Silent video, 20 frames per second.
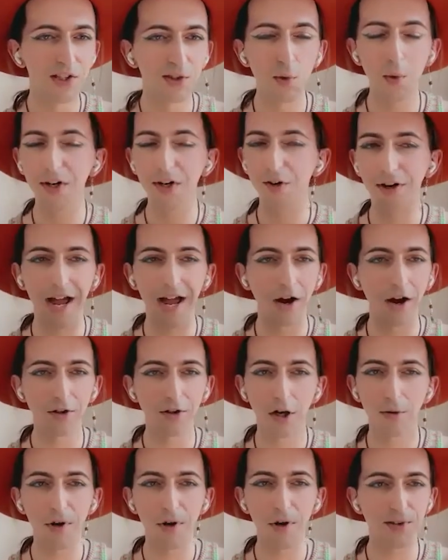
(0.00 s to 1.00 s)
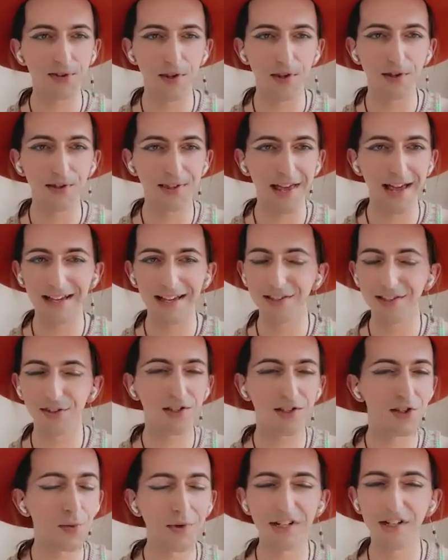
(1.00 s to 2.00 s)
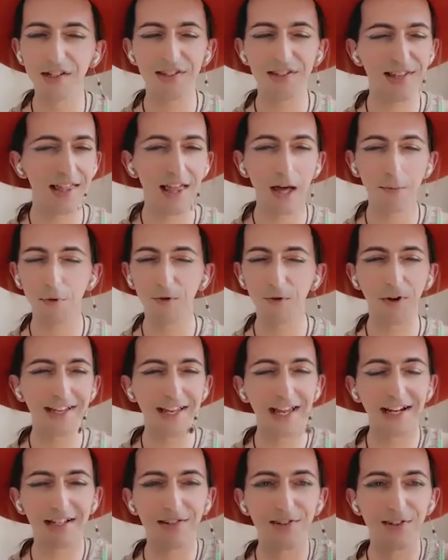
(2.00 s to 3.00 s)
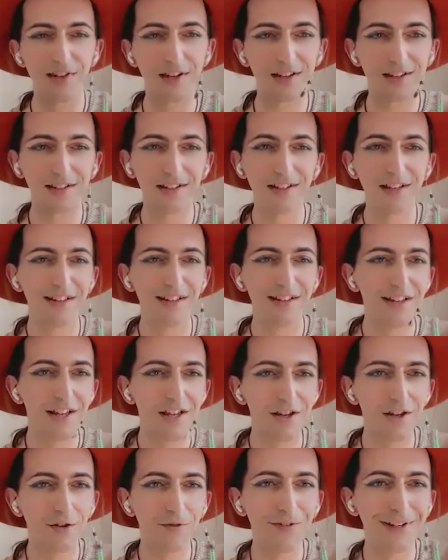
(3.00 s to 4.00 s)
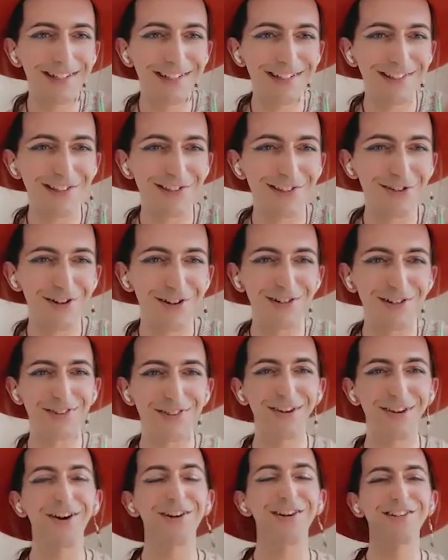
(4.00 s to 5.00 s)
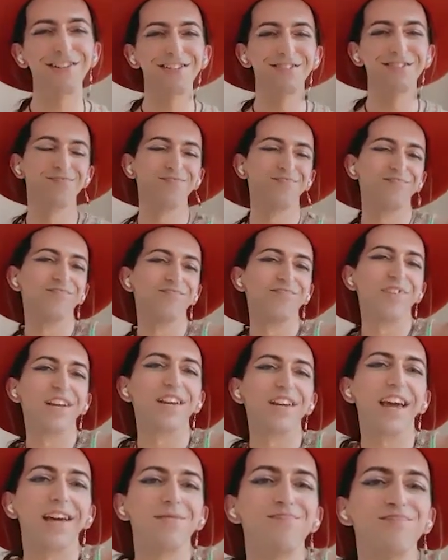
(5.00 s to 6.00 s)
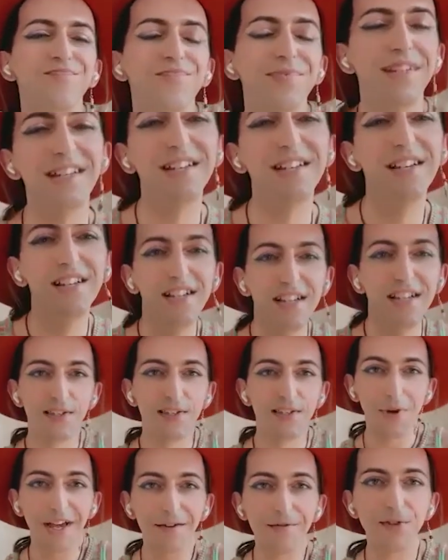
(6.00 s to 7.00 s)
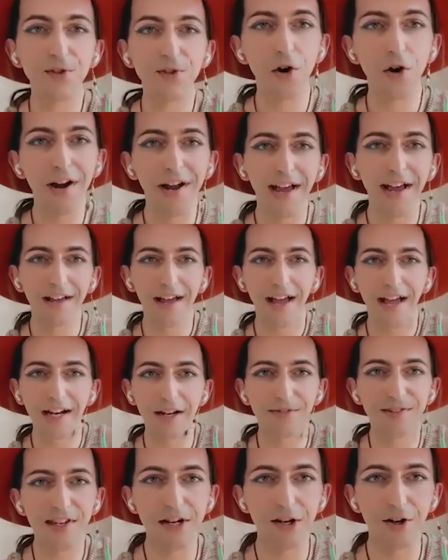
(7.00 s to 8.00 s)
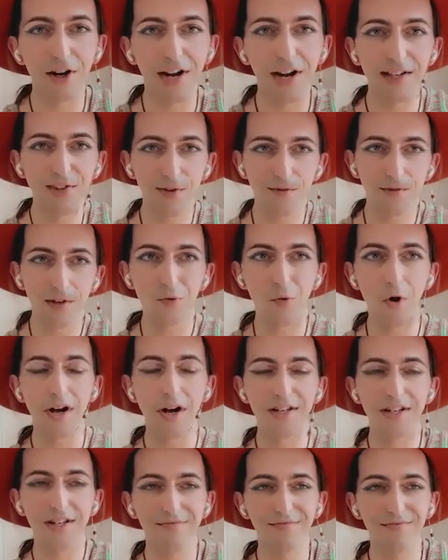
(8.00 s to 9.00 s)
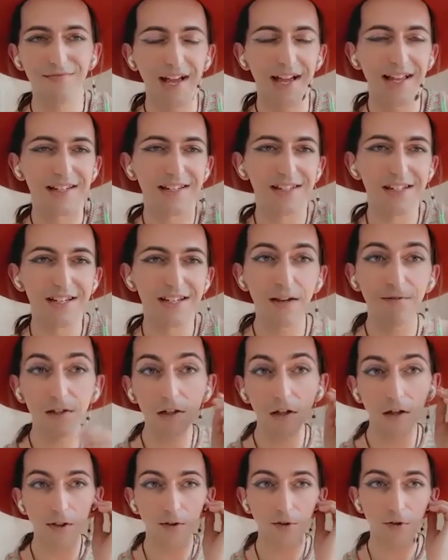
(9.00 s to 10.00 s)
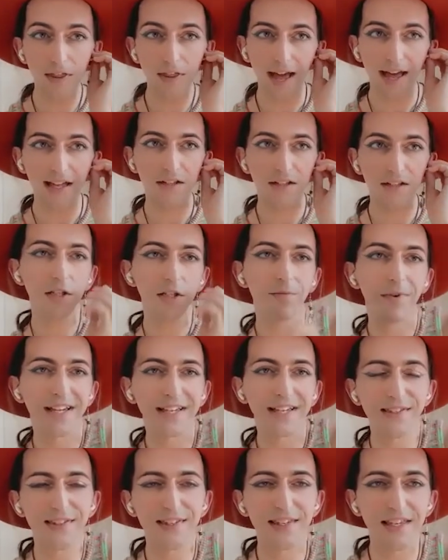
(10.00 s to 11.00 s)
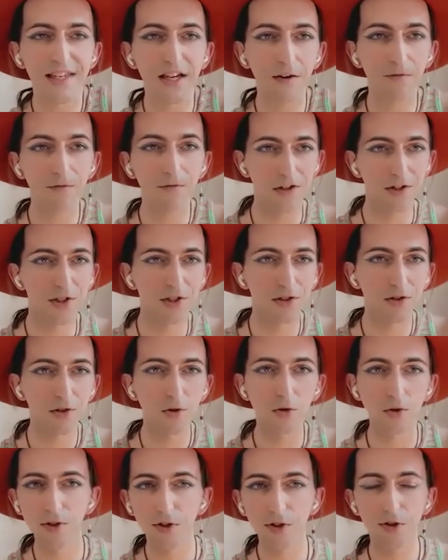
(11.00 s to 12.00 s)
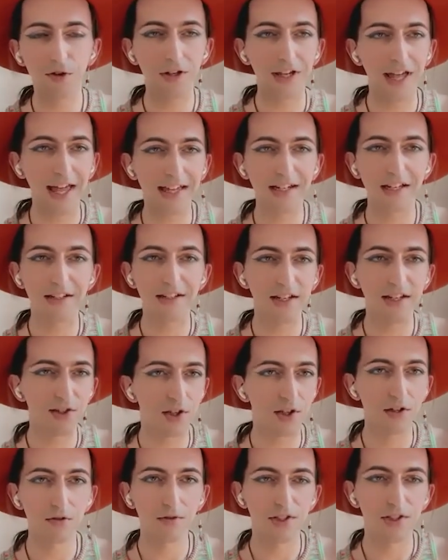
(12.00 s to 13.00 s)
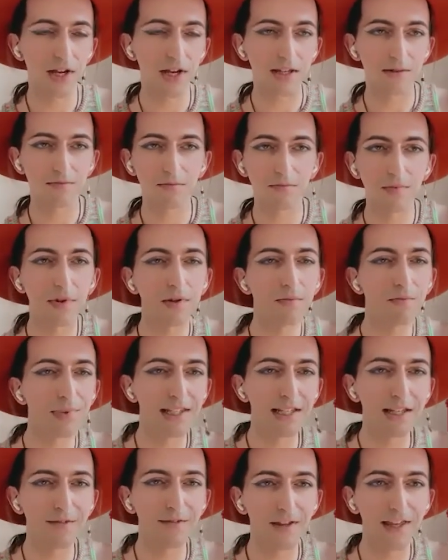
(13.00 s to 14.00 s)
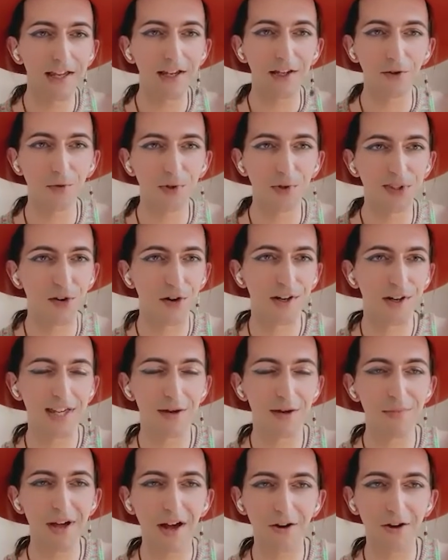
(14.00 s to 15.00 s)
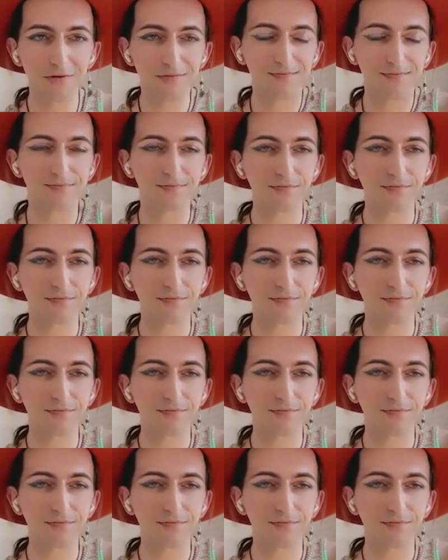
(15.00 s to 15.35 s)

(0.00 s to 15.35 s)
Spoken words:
Twitter account. I'll post those there. So I just wanted to say that before I get into filling the screen with code. Okay, so we have Zora NFT Creator V1. And if you look through that, you might see a function called create addition, which I believe Ian was talking about.